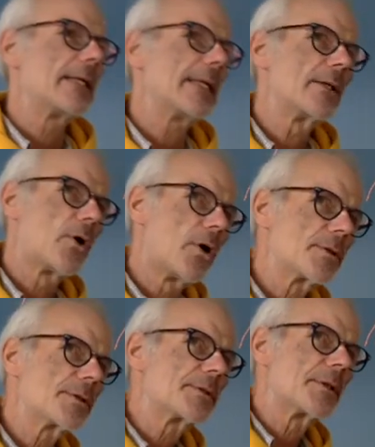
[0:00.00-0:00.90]
in
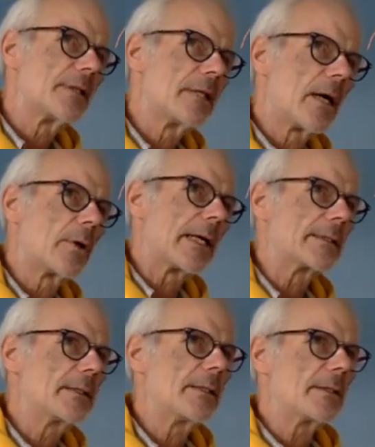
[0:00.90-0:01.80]
order to allow
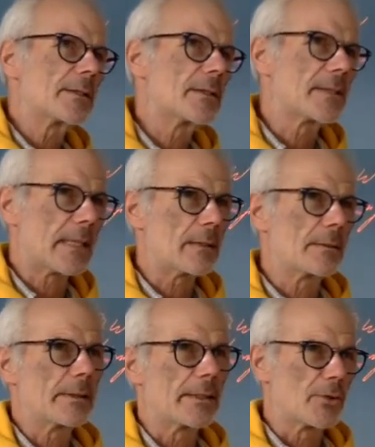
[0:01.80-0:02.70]
IKEA to settle
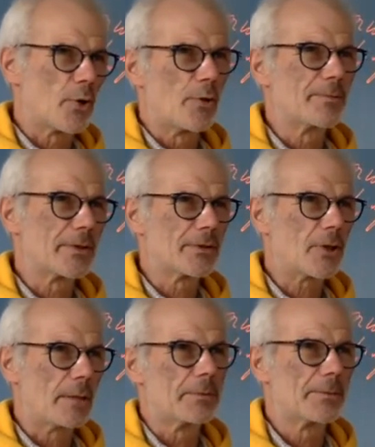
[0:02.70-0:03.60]
there, to open a
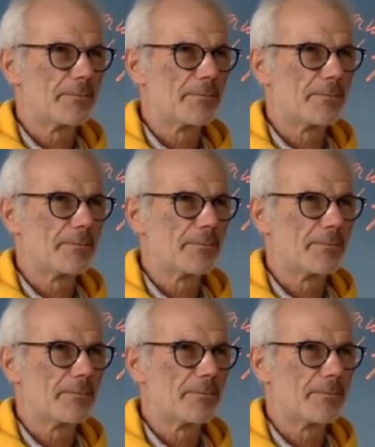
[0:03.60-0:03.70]
shop.